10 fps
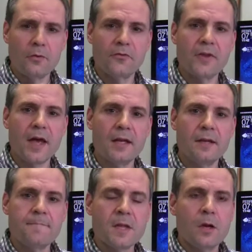
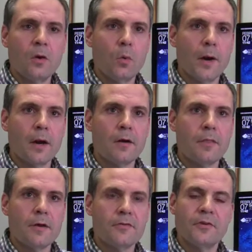setting where
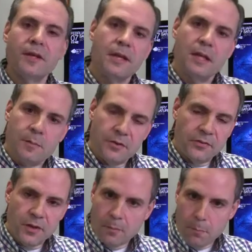there's an
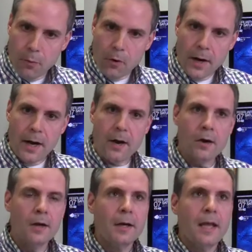intimacy in
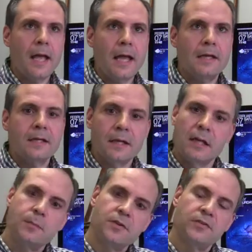prayer and an
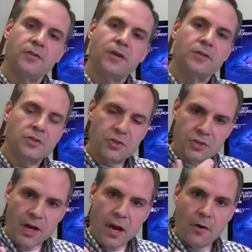intimacy in
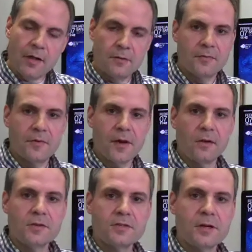sharing and
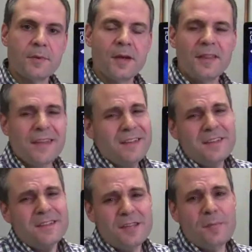fellowship that you
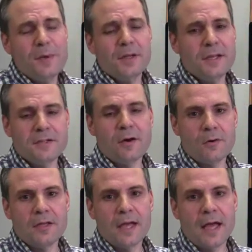just typically
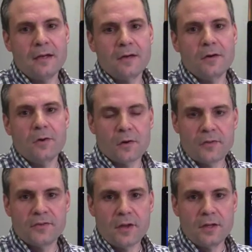don't get on a
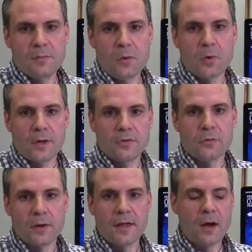Sunday morning
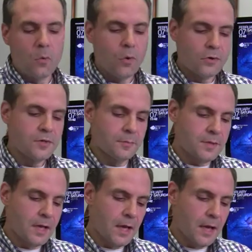during that worship
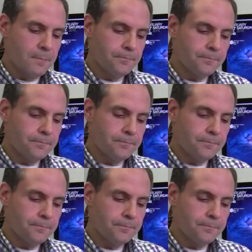time.